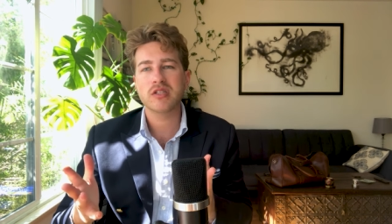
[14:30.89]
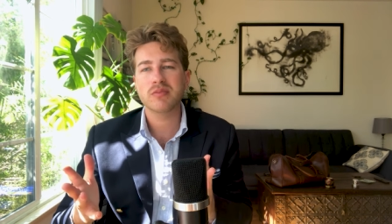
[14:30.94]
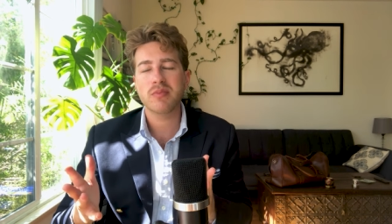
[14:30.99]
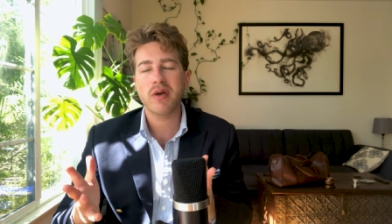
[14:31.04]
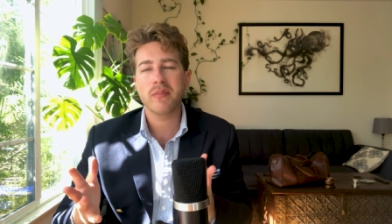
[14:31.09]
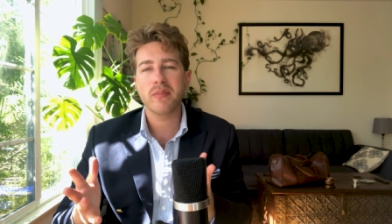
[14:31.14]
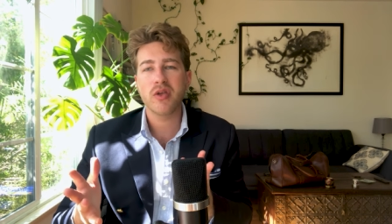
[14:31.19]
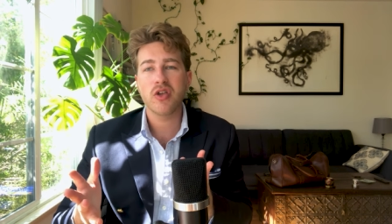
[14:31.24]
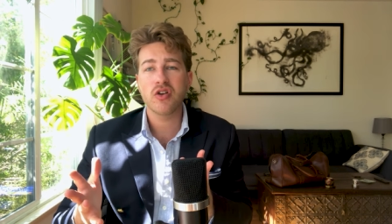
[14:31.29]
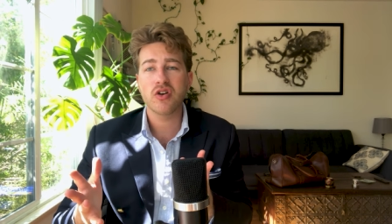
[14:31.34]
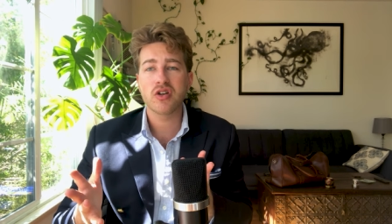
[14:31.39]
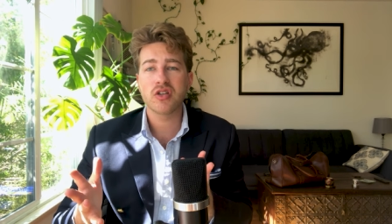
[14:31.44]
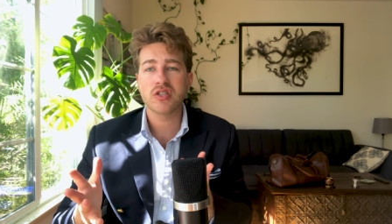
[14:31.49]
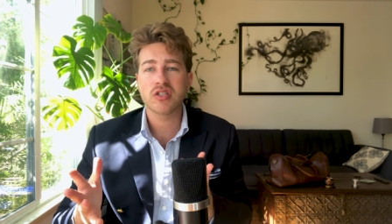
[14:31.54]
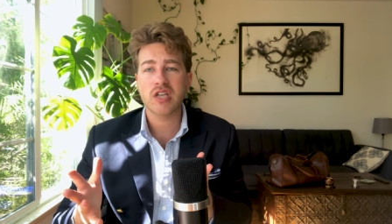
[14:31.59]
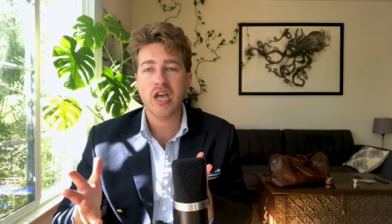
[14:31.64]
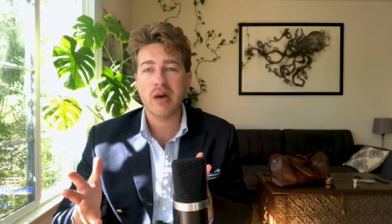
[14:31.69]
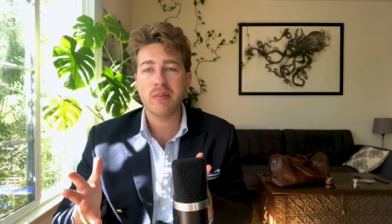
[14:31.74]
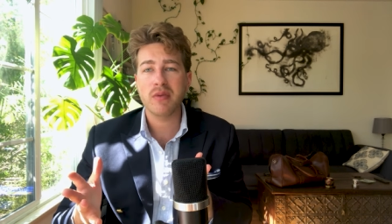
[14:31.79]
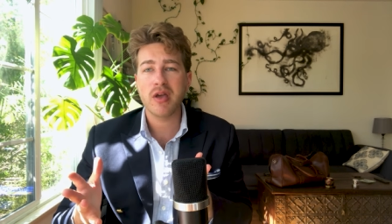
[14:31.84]
Maybe you can
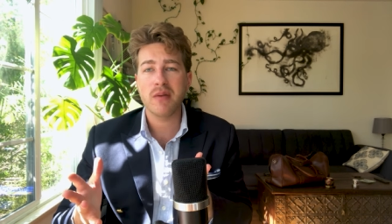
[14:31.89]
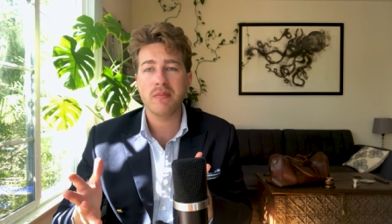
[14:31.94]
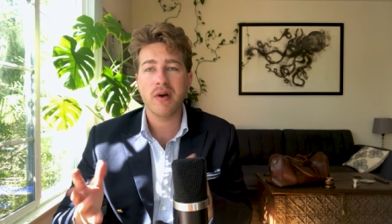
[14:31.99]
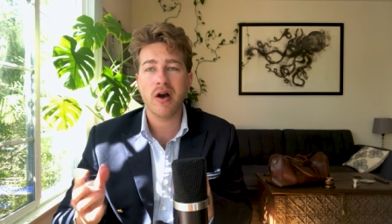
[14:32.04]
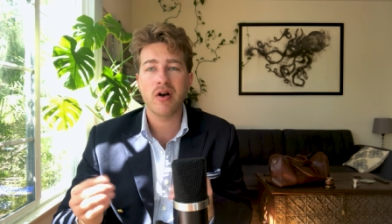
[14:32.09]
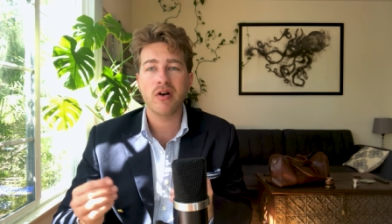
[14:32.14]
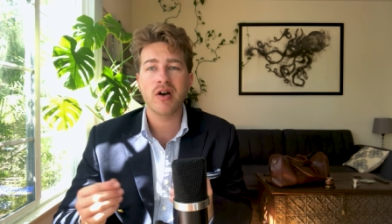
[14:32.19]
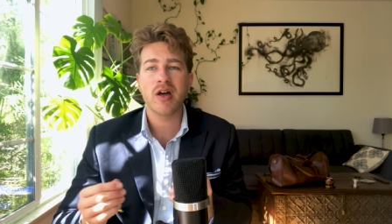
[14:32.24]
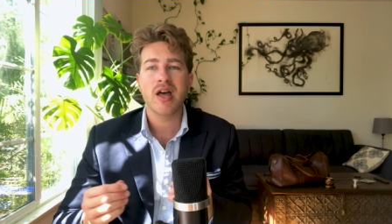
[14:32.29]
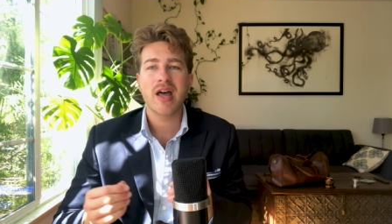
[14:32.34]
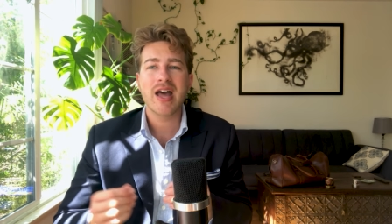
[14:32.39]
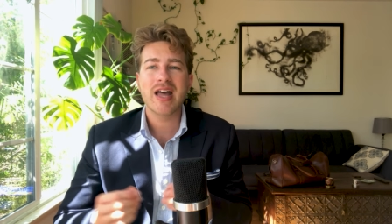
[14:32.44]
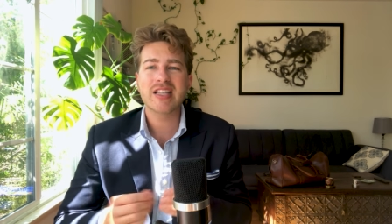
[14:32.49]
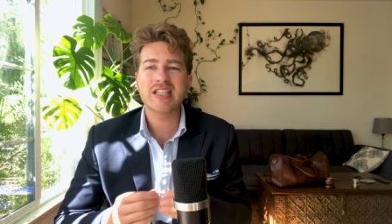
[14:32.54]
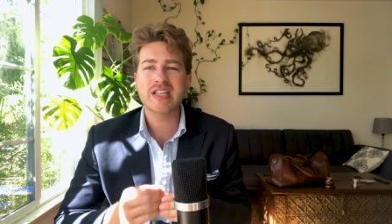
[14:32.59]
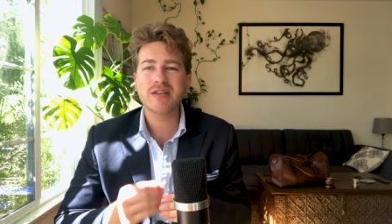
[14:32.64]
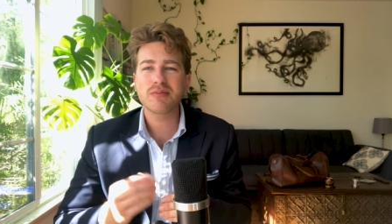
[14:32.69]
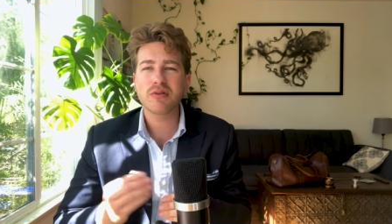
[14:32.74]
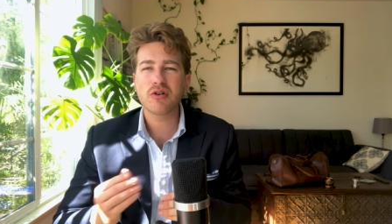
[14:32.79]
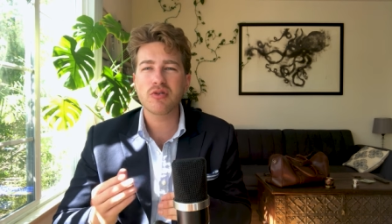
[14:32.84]
tell me about a
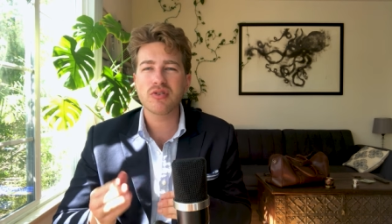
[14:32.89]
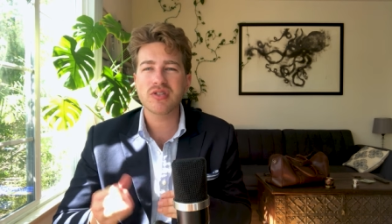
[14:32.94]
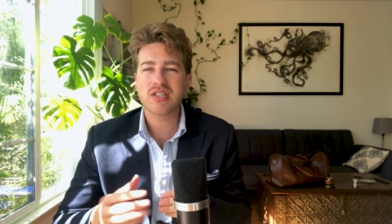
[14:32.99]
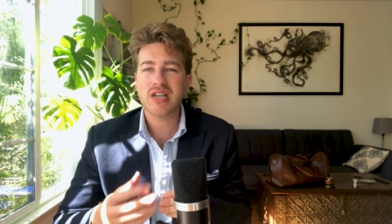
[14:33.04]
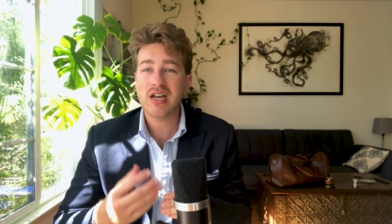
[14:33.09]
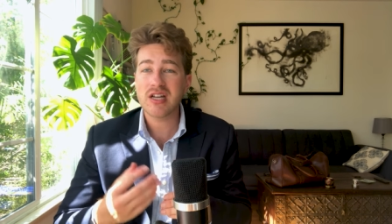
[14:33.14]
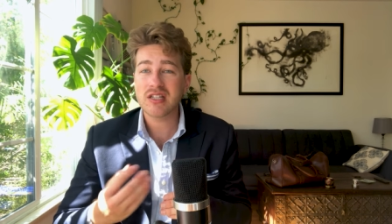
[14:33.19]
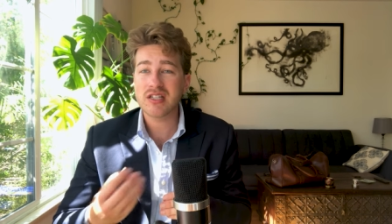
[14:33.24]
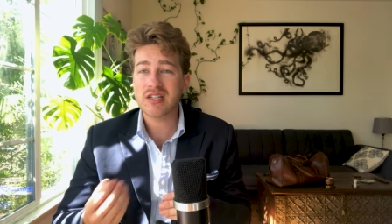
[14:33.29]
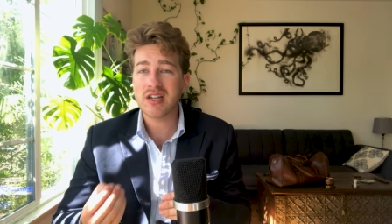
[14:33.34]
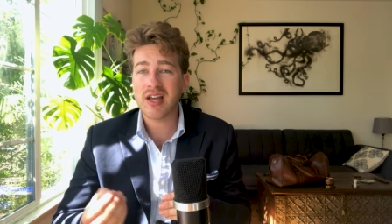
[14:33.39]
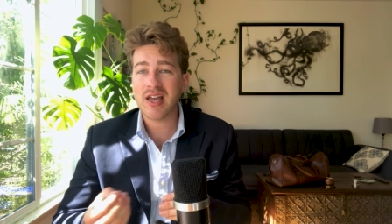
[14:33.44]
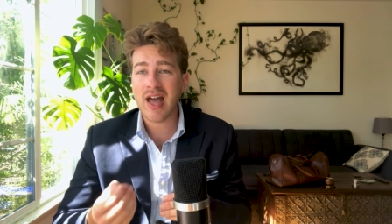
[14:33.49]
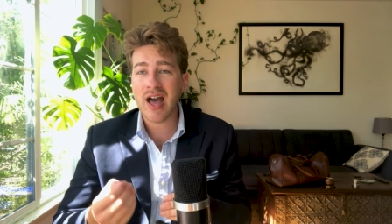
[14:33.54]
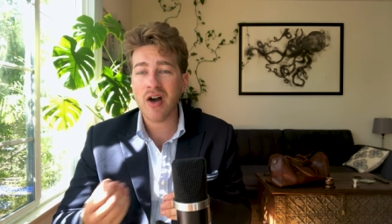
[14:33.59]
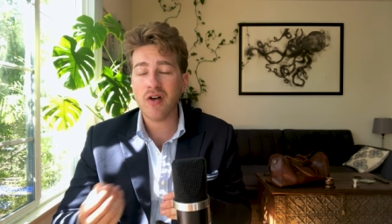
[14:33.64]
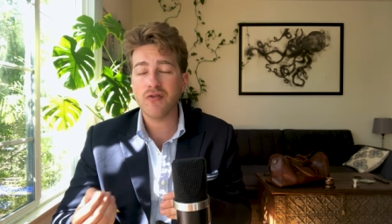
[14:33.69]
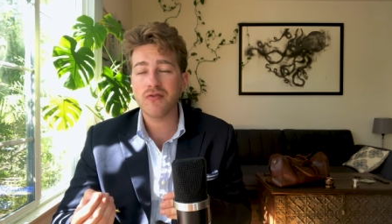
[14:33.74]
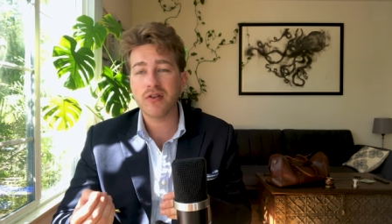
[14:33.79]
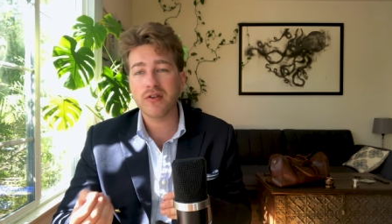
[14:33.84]
typical day-to-day
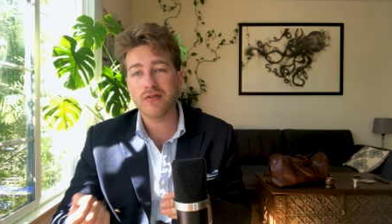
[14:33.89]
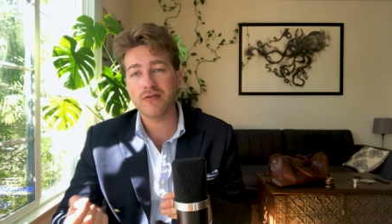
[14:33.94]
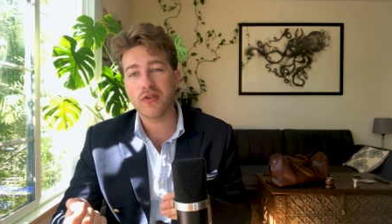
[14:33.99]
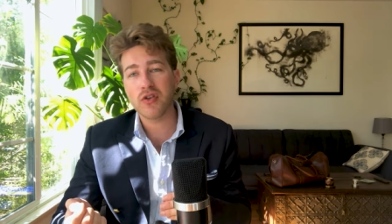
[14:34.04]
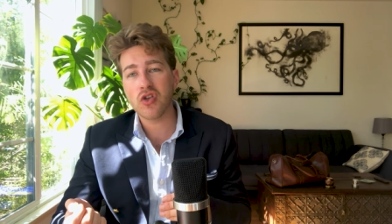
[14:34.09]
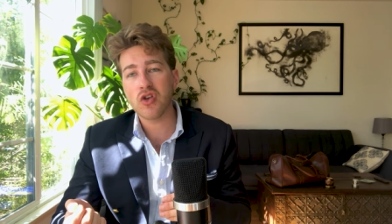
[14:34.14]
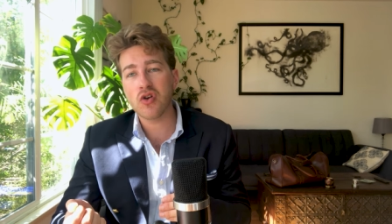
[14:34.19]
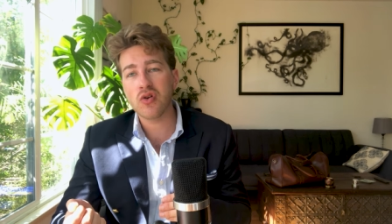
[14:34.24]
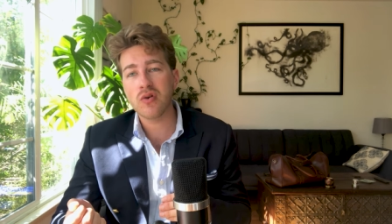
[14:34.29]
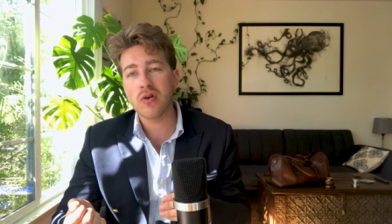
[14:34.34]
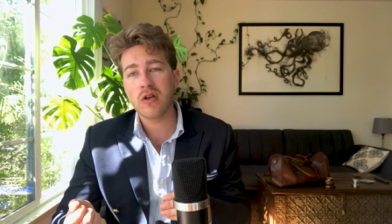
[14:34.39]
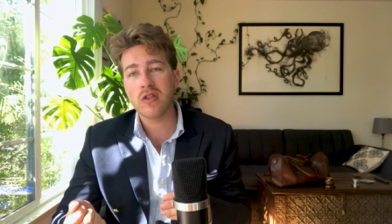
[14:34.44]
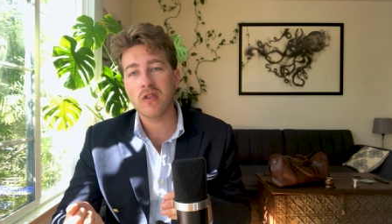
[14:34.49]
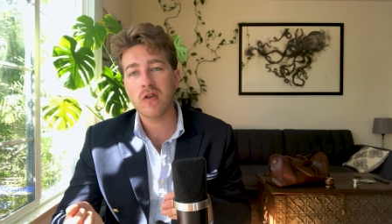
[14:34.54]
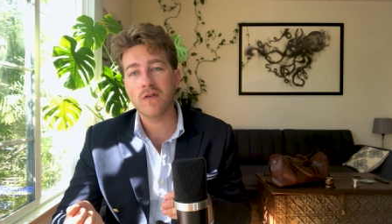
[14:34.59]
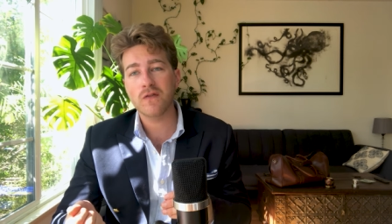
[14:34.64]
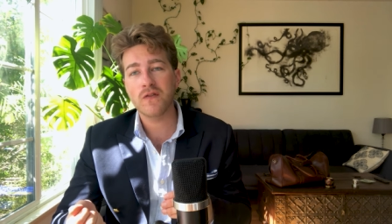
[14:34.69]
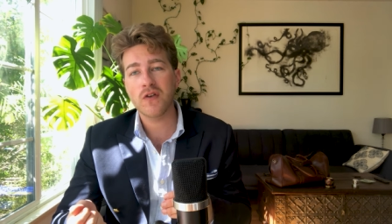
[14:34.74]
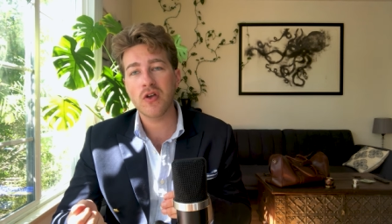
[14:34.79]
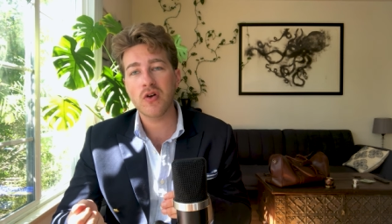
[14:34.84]
outfit for you
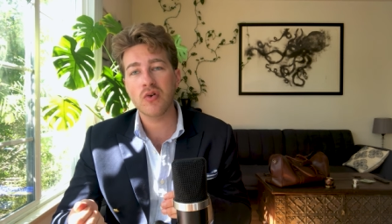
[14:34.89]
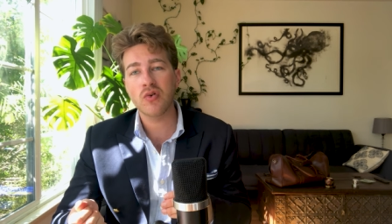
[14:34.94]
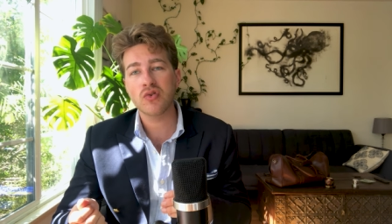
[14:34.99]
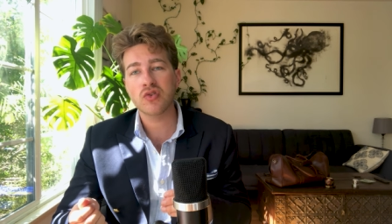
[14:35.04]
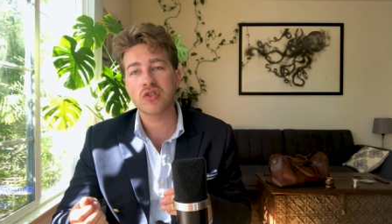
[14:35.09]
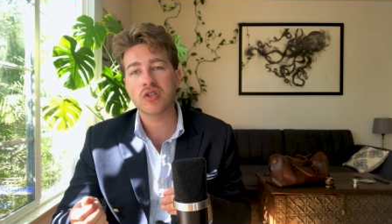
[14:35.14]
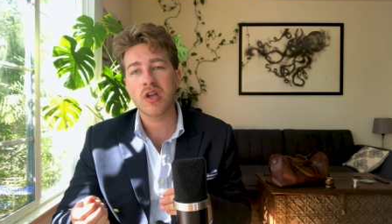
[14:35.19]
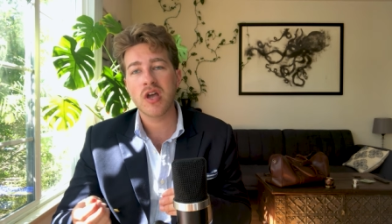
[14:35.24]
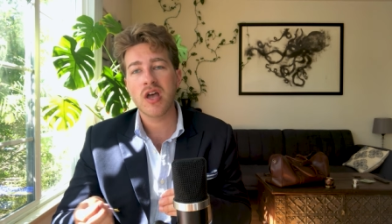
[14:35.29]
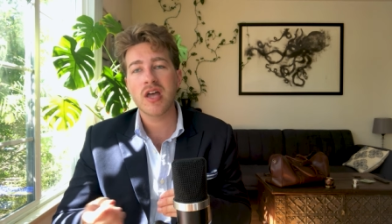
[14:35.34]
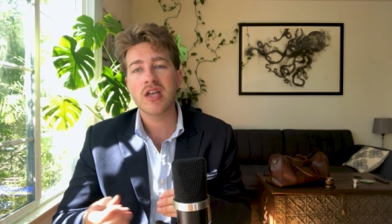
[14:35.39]
that feels